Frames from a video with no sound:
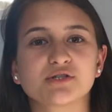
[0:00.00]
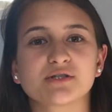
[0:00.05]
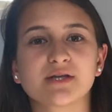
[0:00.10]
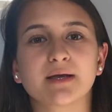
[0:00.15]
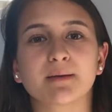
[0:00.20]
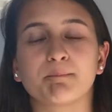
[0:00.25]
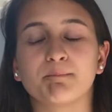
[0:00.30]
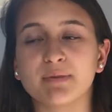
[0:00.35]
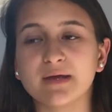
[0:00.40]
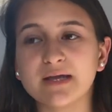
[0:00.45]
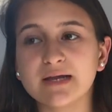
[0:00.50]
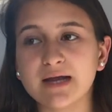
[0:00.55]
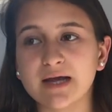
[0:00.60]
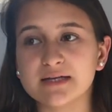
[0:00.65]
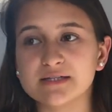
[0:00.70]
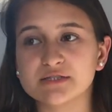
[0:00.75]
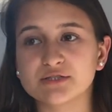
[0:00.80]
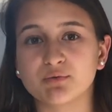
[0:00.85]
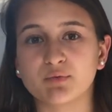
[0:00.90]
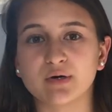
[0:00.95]
just like be
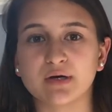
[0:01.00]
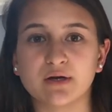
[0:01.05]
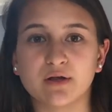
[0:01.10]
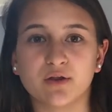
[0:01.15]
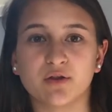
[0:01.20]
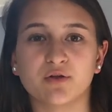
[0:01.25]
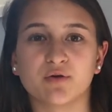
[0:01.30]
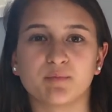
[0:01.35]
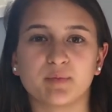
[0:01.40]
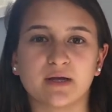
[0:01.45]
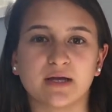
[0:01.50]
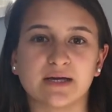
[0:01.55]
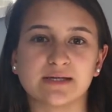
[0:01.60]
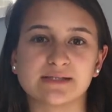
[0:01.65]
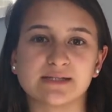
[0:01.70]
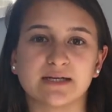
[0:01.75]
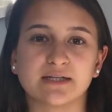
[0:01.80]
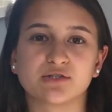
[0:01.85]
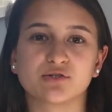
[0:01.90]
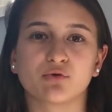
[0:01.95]
nice to one another,
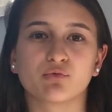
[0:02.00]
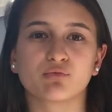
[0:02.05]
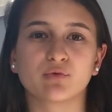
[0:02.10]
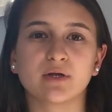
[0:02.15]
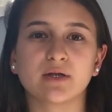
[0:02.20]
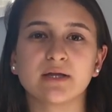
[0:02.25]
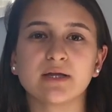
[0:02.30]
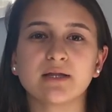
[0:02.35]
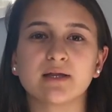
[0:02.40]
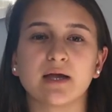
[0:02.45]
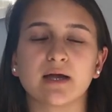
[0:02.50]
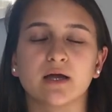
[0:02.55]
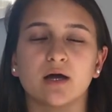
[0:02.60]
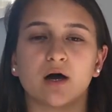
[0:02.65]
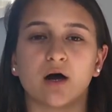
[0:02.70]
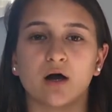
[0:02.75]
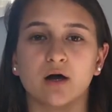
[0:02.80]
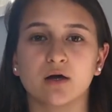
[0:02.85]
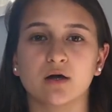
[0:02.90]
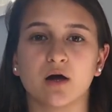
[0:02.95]
because it's a really like
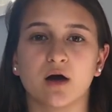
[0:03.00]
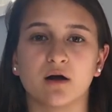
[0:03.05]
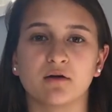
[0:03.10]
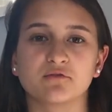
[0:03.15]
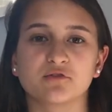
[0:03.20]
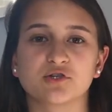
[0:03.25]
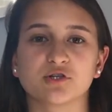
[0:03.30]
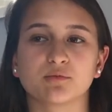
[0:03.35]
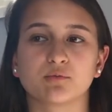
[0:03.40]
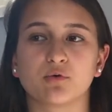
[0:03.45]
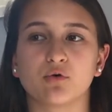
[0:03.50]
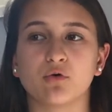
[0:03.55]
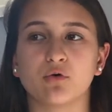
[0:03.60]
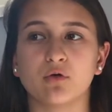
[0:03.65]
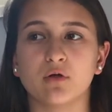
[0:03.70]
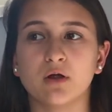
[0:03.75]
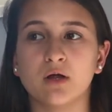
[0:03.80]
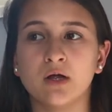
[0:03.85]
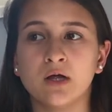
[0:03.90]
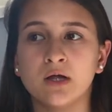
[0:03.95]

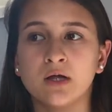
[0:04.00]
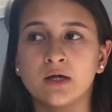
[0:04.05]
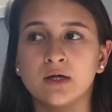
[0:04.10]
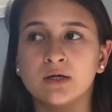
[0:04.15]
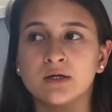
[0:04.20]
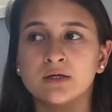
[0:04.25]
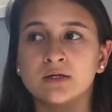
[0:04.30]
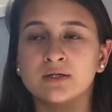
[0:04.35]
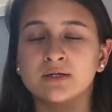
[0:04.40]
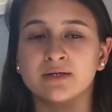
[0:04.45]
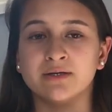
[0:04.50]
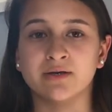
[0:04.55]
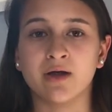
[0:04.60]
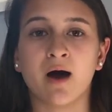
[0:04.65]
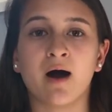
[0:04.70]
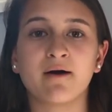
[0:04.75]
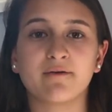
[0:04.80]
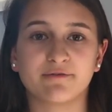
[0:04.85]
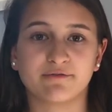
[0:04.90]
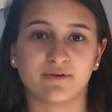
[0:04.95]
uncomfortable,
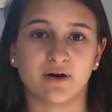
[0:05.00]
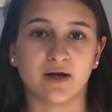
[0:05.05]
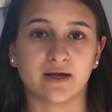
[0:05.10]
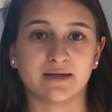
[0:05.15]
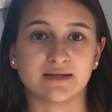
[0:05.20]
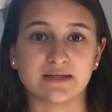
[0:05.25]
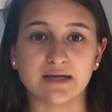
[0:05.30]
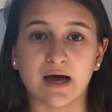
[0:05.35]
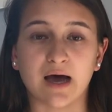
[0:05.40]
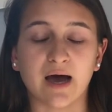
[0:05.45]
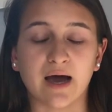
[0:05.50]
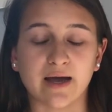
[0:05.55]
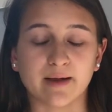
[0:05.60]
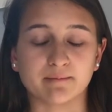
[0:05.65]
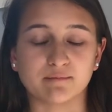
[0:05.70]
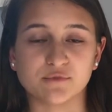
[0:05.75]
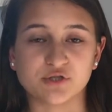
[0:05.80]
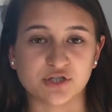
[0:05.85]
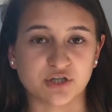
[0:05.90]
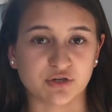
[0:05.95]
not fun
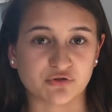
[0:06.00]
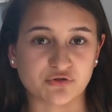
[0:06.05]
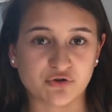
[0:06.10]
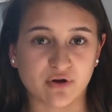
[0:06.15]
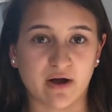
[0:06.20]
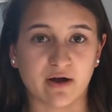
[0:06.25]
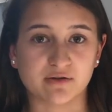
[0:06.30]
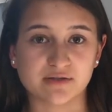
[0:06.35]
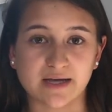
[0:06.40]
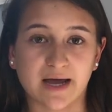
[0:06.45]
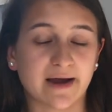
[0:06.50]
time, cheer tryouts.